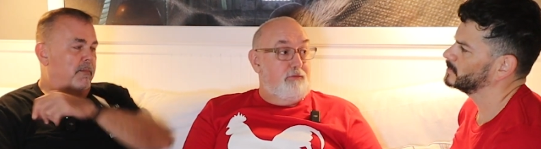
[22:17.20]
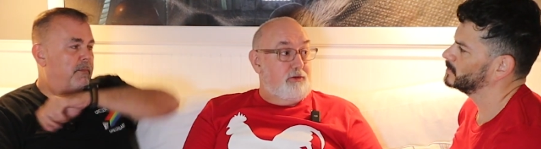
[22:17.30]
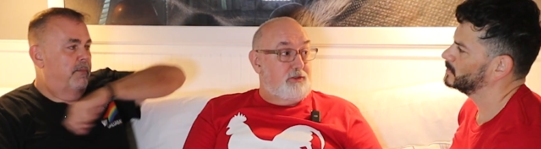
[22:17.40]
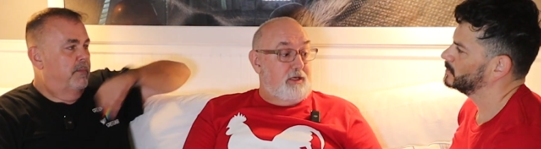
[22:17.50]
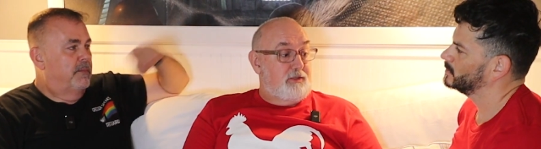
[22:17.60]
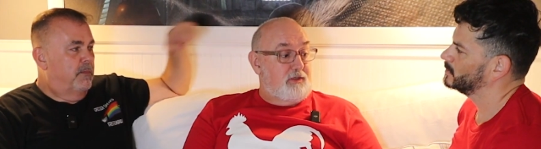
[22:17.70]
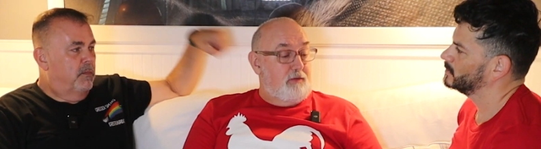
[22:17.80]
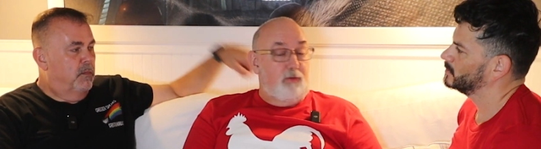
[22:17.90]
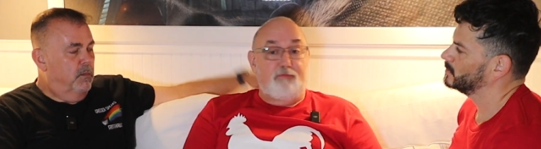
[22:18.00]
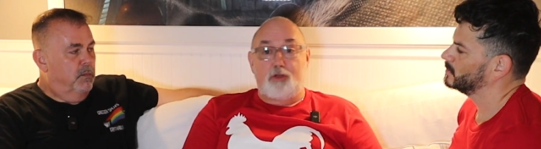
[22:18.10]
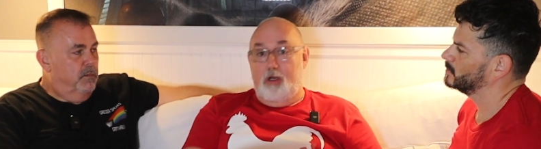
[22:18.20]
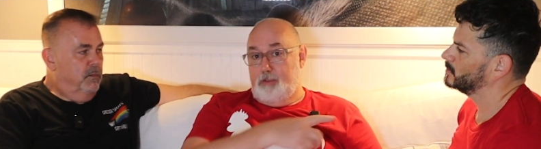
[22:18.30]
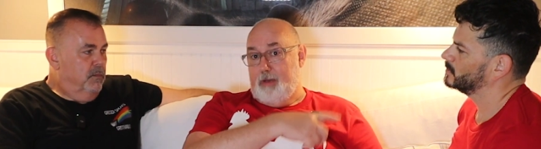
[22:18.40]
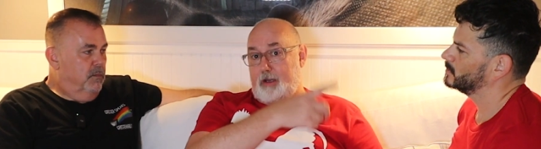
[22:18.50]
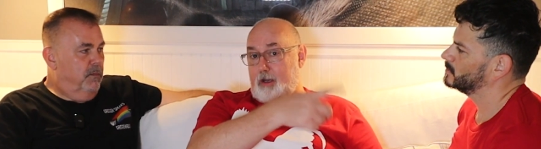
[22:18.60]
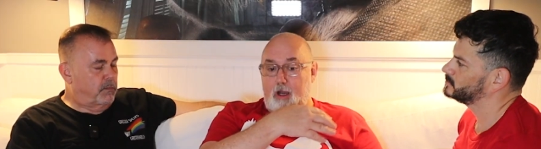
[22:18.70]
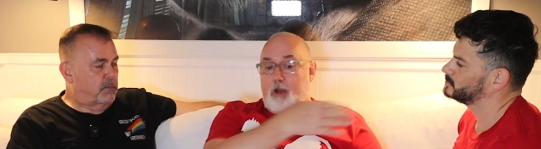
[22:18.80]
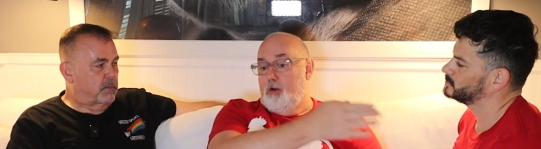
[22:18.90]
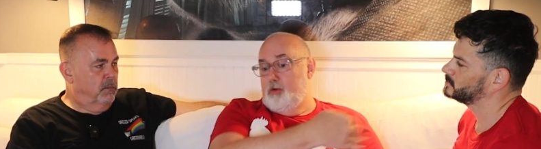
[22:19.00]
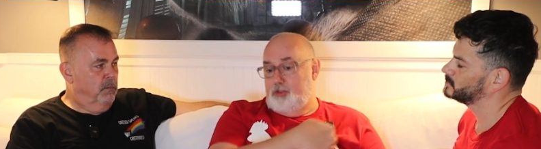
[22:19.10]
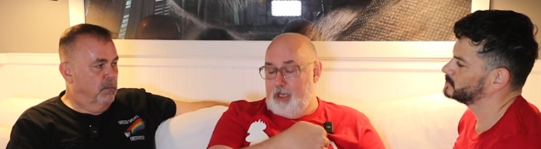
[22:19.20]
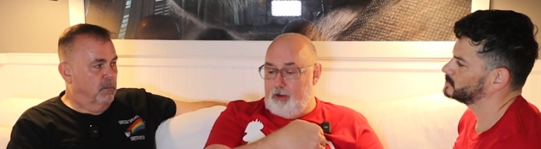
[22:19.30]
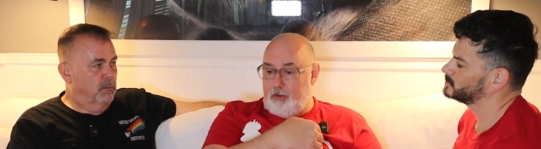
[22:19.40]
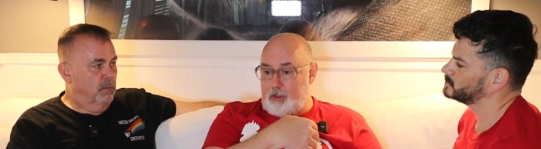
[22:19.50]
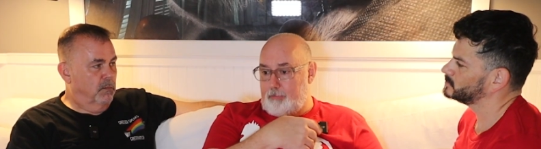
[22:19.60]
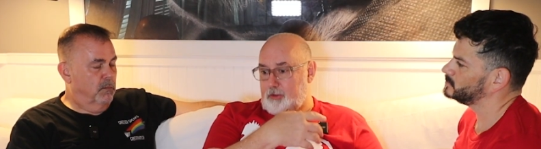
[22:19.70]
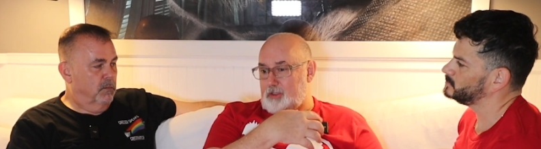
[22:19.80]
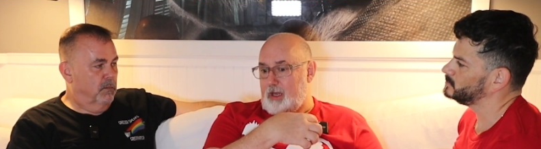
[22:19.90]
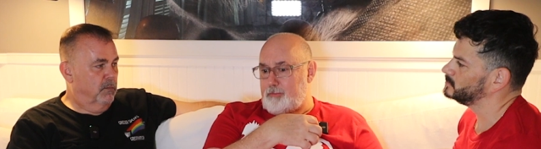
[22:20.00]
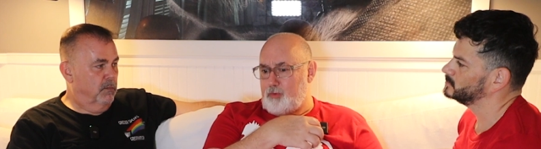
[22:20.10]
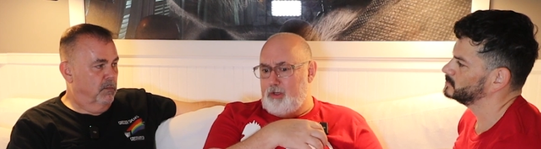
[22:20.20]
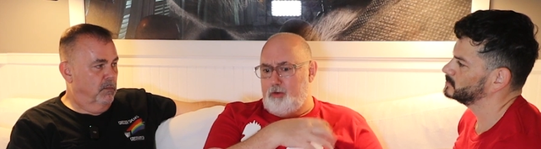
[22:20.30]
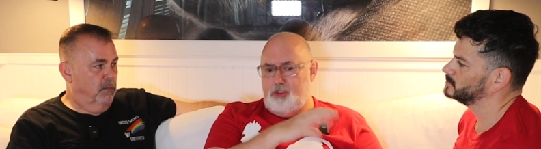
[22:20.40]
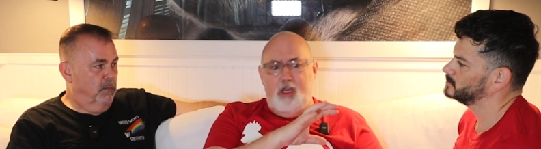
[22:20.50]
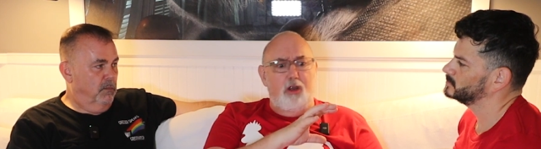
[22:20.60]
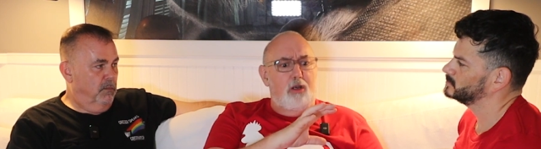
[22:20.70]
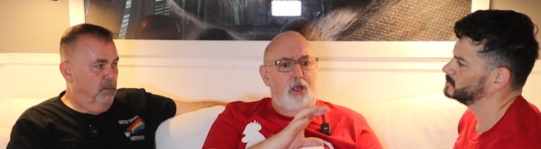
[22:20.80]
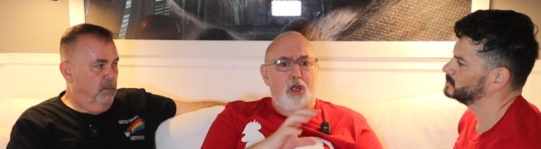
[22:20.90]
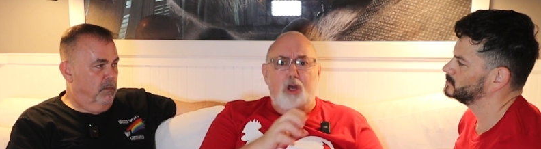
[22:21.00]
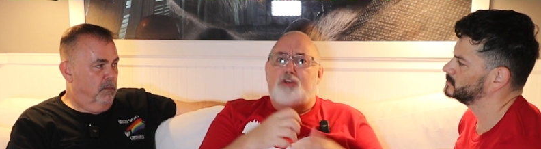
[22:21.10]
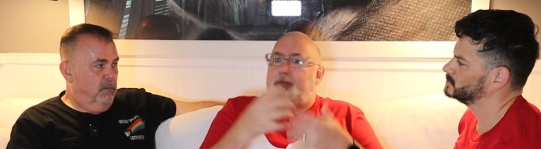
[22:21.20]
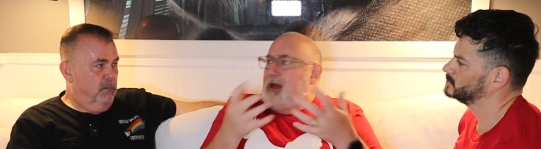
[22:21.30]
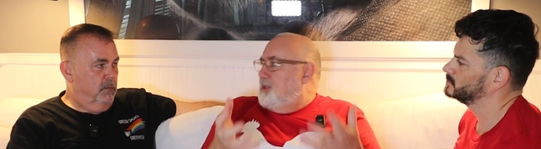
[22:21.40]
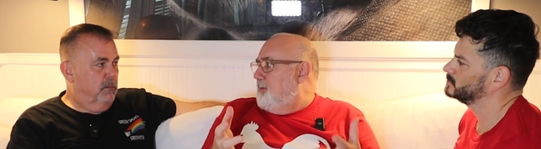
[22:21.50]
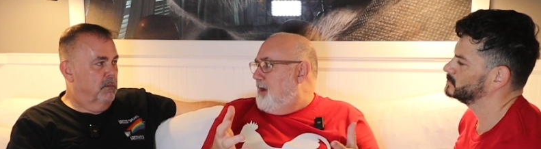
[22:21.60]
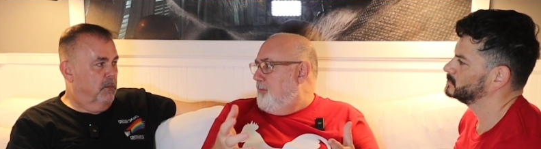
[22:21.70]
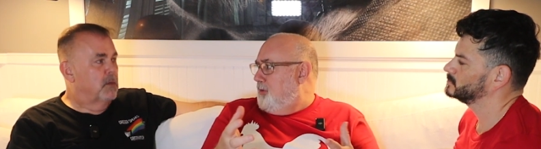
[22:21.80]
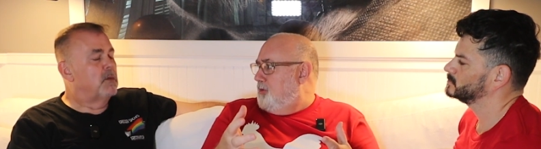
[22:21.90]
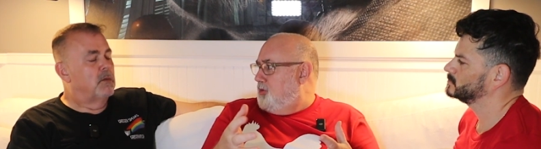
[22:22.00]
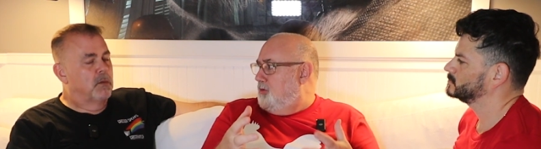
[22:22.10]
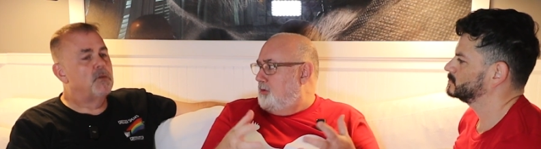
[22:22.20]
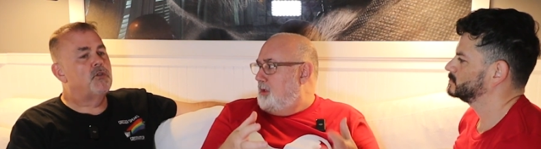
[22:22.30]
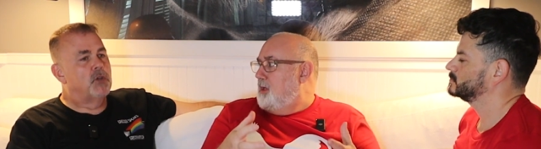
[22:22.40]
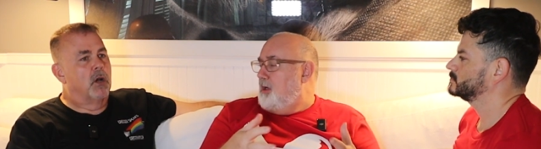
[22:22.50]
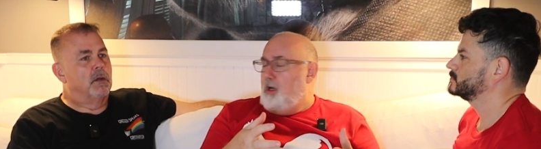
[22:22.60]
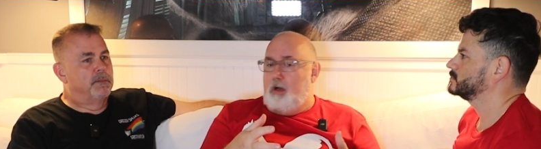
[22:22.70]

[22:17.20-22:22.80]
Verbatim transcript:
Speaker 1: of those things, and we've talked about it on our own channel a couple times. We don't share a tremendous amount personal. Sure.